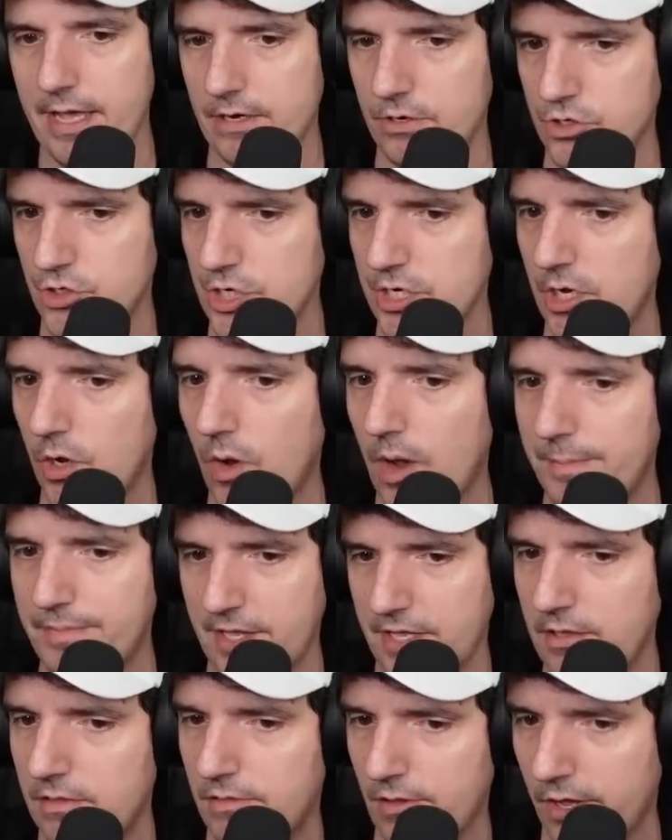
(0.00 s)
energy go up,
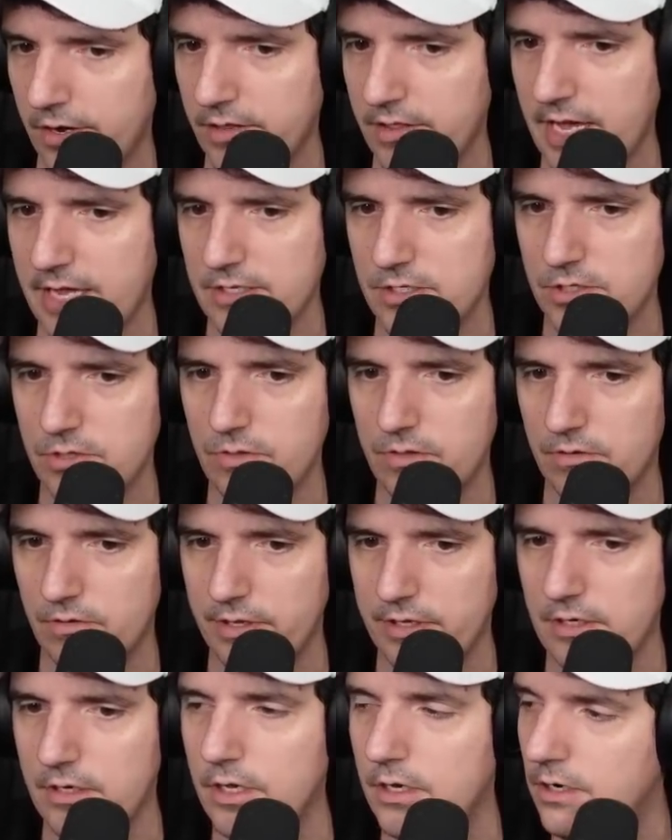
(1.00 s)
they thought of that too, and they're
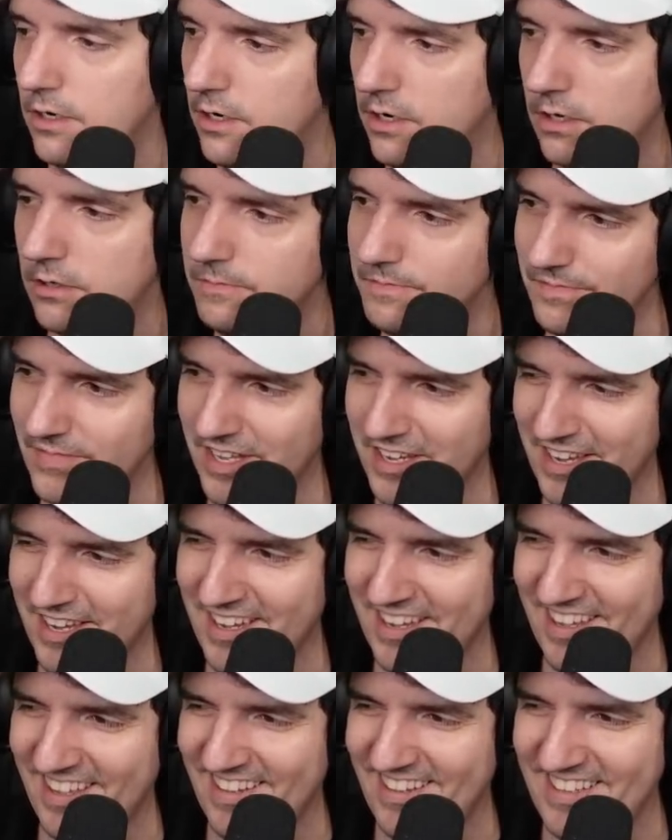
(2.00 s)
like, no.
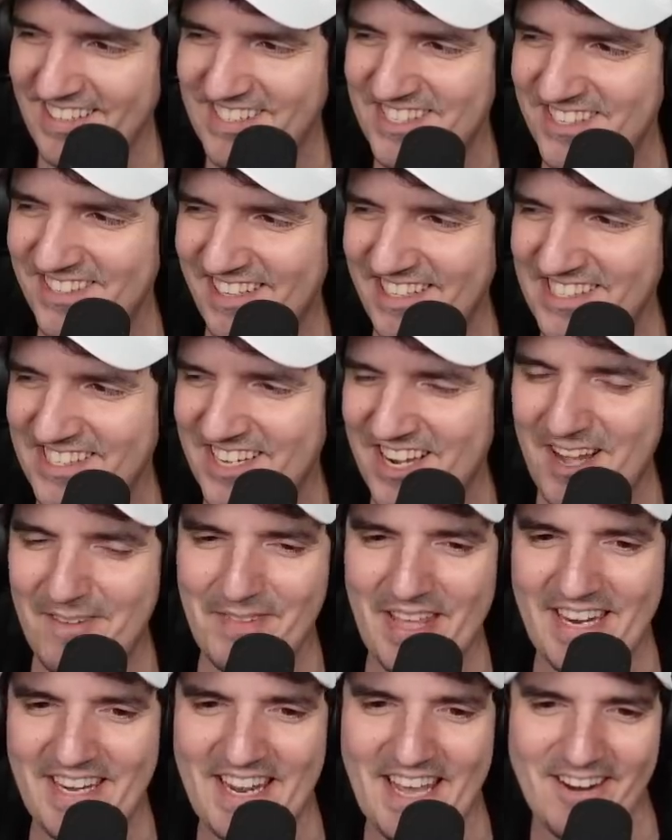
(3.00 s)
let's calm
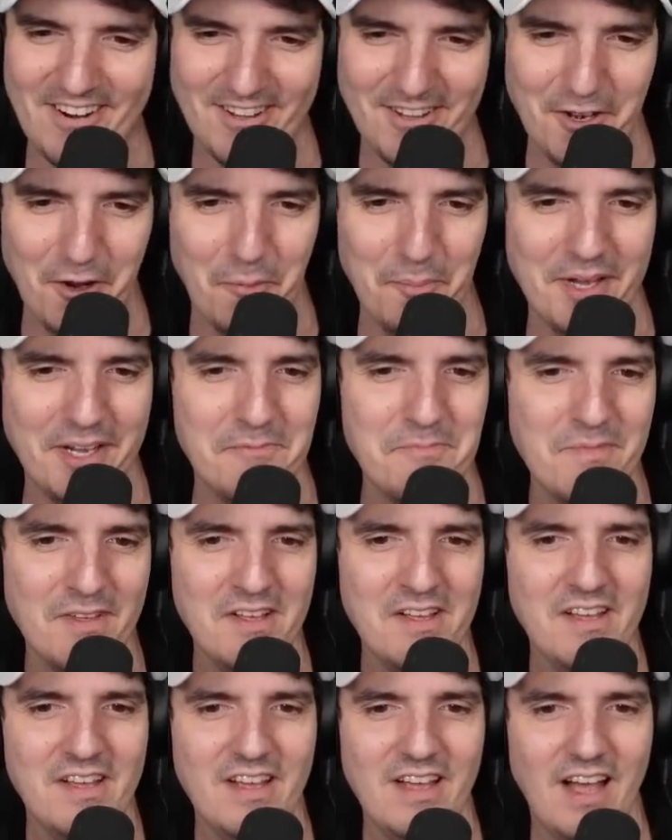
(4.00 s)
that down a little bit.
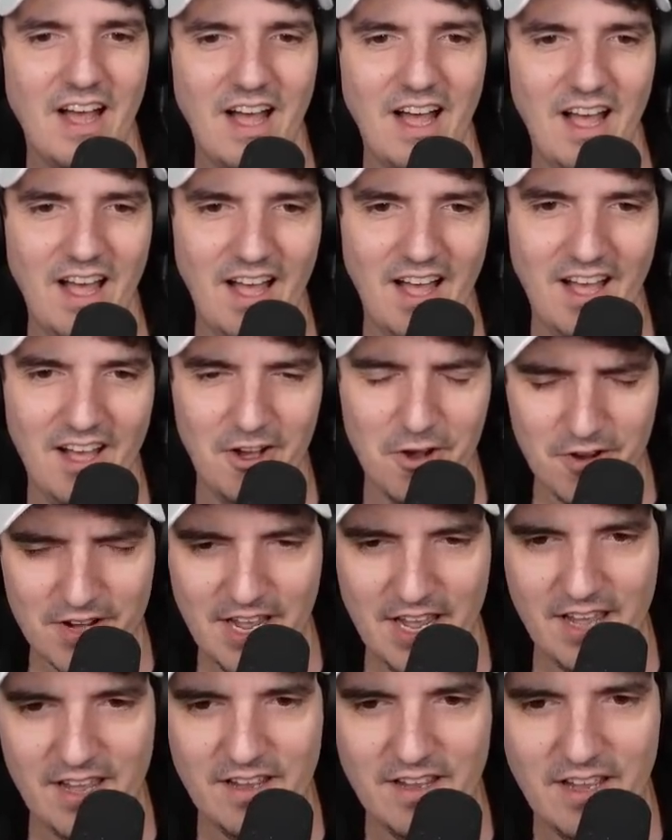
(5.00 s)

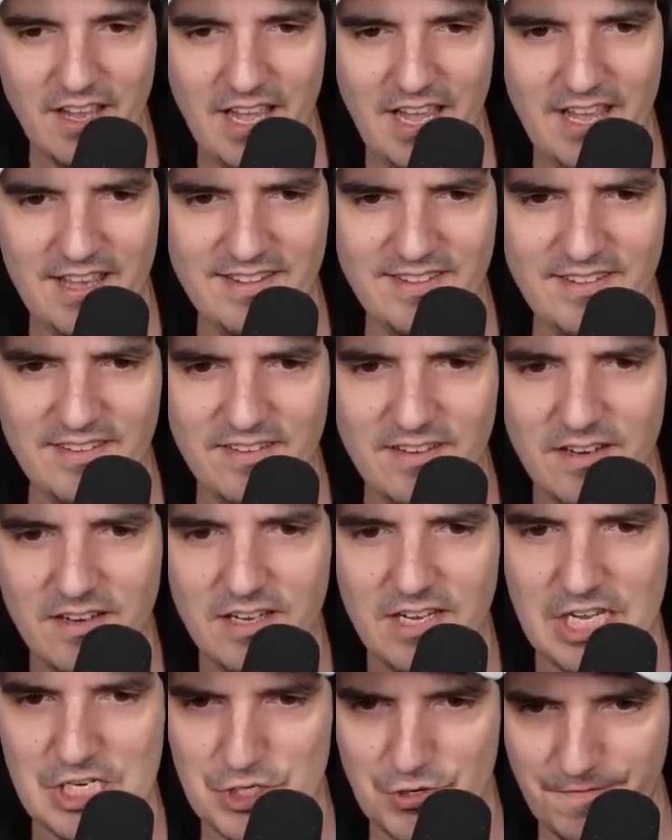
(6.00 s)
Okay, and
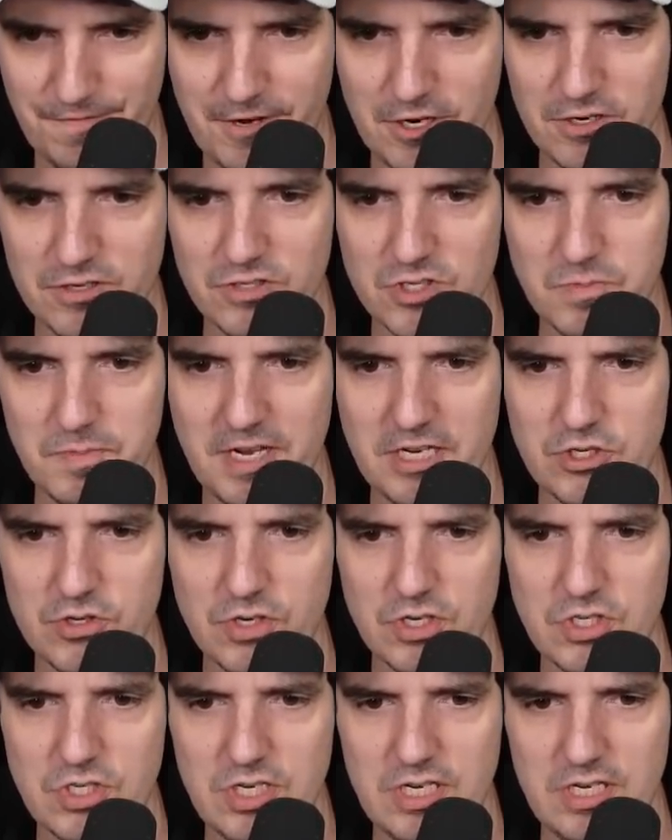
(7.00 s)
interference
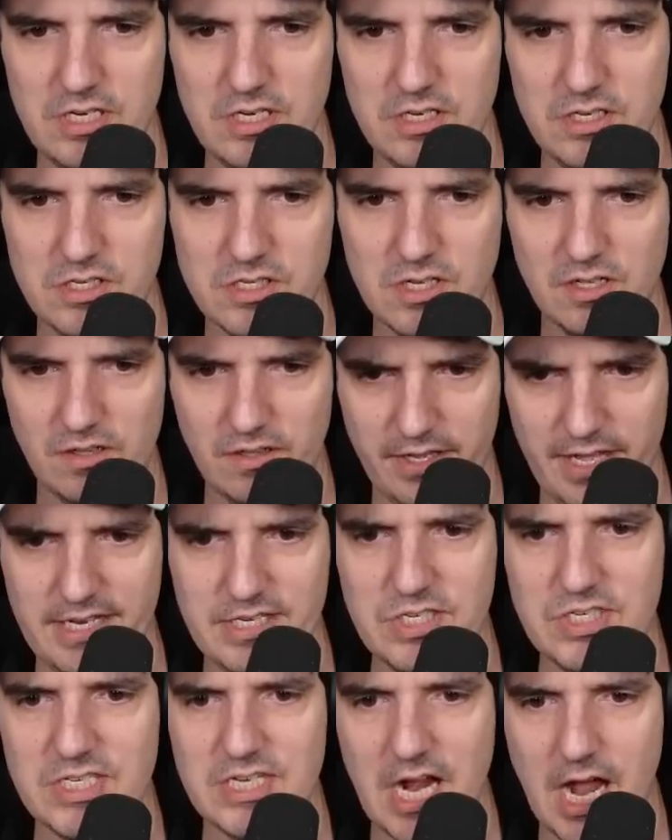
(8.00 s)
matrix is
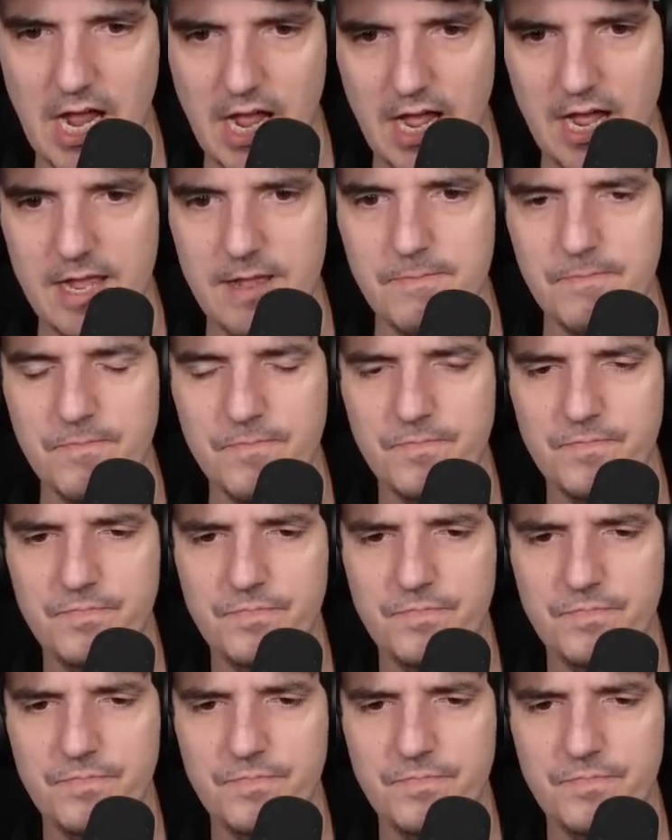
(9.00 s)
less time.